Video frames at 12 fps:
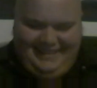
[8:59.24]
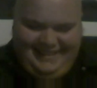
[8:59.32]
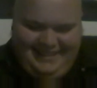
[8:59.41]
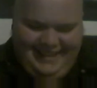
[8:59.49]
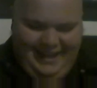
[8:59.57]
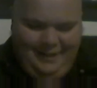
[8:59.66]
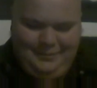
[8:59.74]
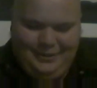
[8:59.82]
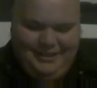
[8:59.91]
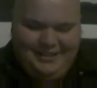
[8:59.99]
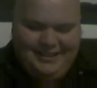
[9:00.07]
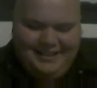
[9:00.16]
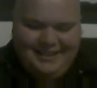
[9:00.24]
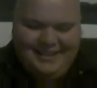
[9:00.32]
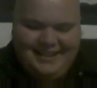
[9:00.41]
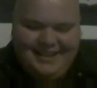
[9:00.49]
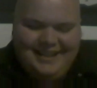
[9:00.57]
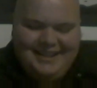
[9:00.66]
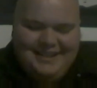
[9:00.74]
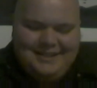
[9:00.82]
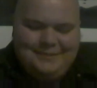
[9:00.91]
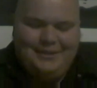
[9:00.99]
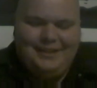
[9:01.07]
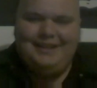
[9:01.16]
Yeah, I'm good.
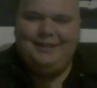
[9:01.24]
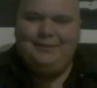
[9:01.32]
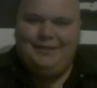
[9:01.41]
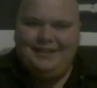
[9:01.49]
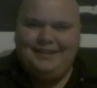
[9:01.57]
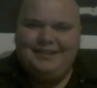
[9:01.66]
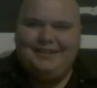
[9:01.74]
But anyway.